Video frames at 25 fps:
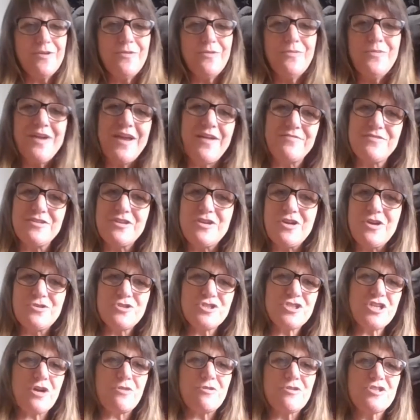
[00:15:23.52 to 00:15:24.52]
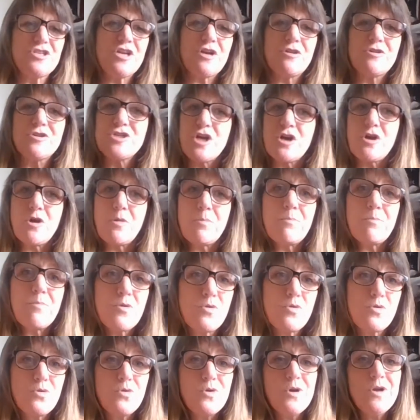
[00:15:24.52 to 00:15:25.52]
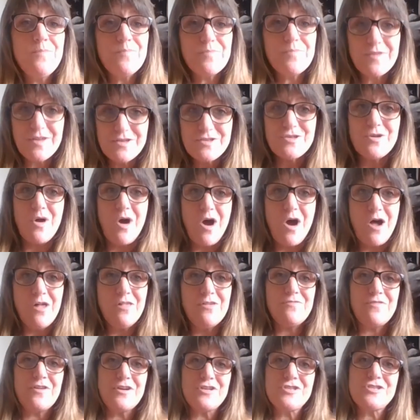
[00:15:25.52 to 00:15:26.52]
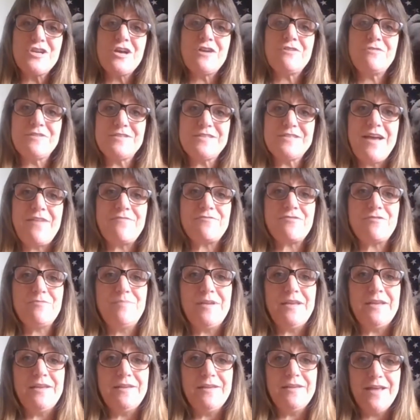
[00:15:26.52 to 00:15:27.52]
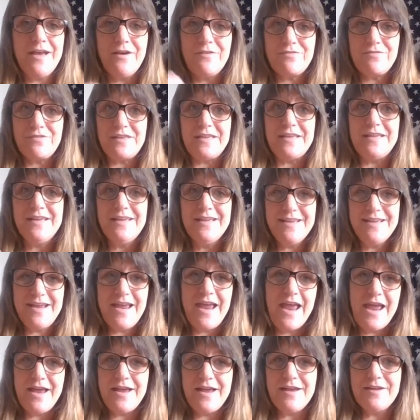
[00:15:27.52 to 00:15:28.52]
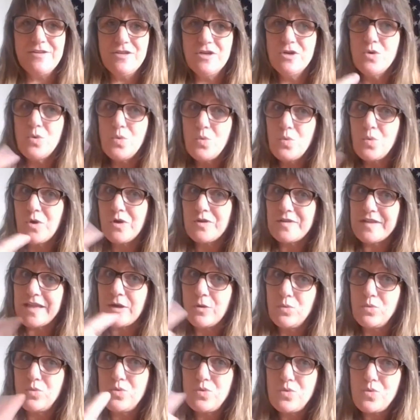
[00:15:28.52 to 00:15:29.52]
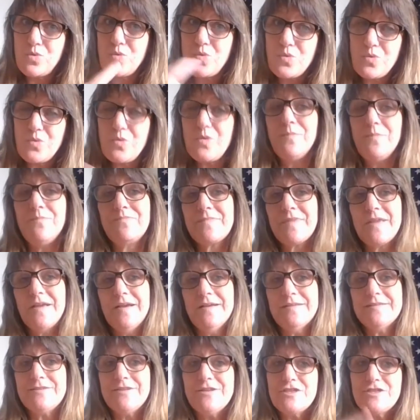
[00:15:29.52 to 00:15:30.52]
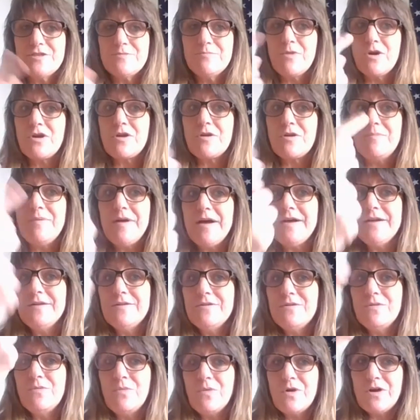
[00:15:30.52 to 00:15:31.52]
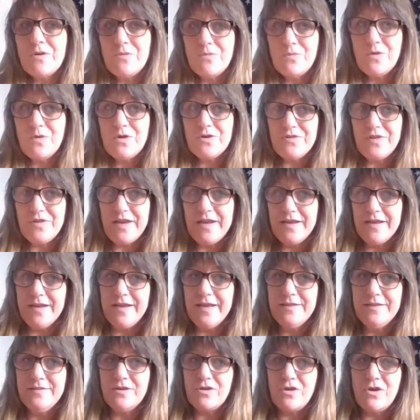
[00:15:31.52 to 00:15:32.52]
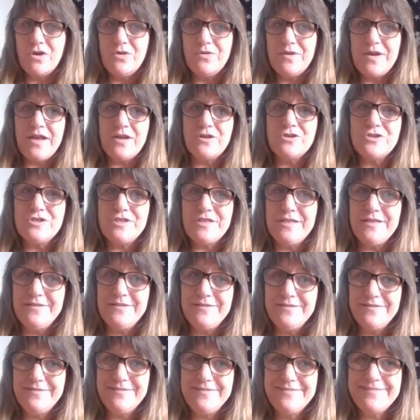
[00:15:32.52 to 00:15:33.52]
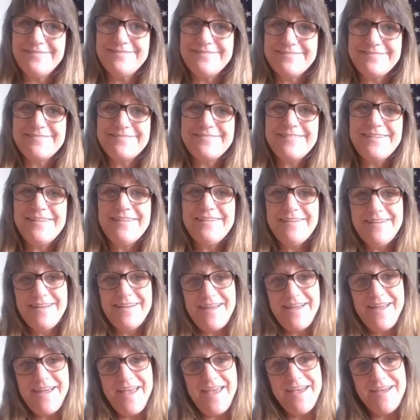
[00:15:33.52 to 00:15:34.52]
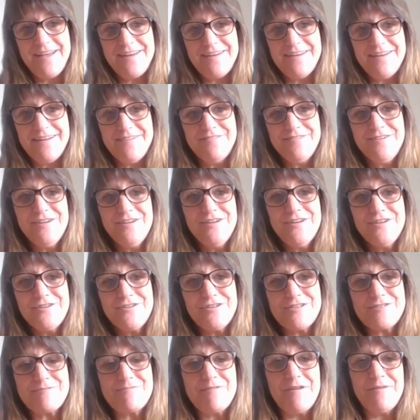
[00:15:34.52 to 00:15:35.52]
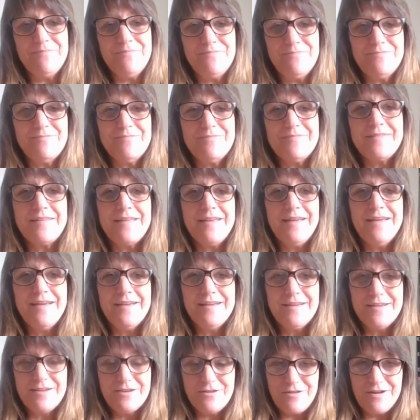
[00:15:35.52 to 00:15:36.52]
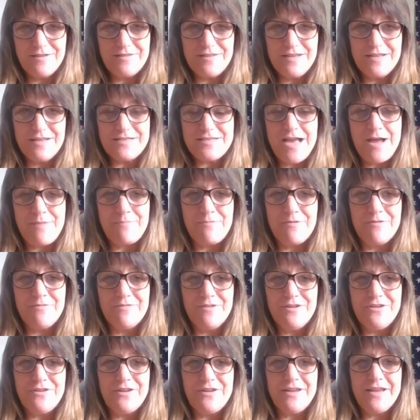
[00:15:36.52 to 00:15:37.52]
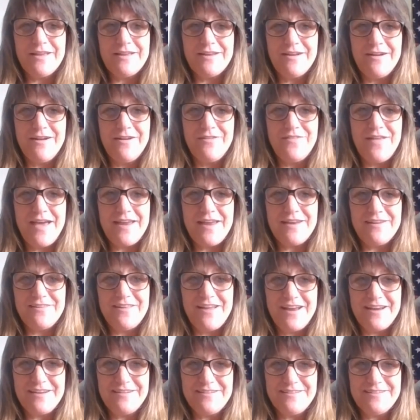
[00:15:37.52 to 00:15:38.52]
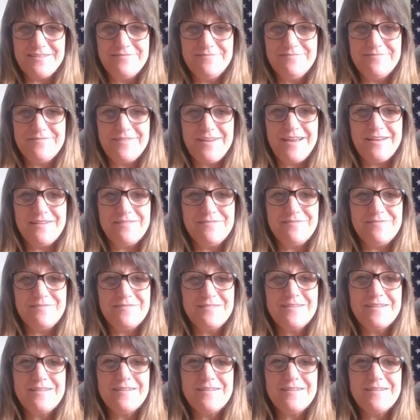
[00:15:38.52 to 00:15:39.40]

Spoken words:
we have to go chakra, chakra, chakra. So all of our chakras have to be healthy and whirling. They're each a Merkaba, whirling in their own energy. And trust me, great things happen when you get all that aligned and